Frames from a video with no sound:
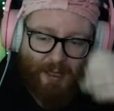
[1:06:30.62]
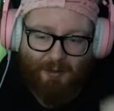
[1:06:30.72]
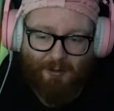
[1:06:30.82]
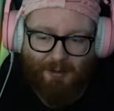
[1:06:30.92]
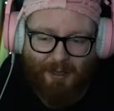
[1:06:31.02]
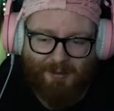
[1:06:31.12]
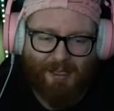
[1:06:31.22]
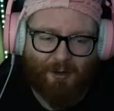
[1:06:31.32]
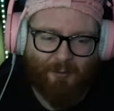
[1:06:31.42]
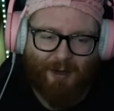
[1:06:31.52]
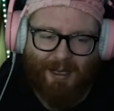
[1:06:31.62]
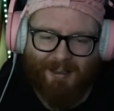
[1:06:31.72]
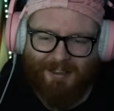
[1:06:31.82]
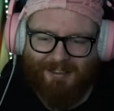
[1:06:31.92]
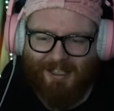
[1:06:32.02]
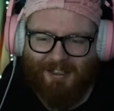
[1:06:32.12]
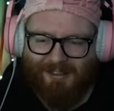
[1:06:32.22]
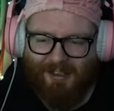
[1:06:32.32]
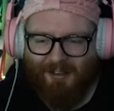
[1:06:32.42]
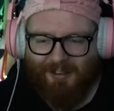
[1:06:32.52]
like, look how terrifying these
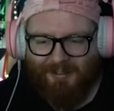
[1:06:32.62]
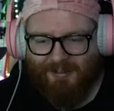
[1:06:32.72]
things are.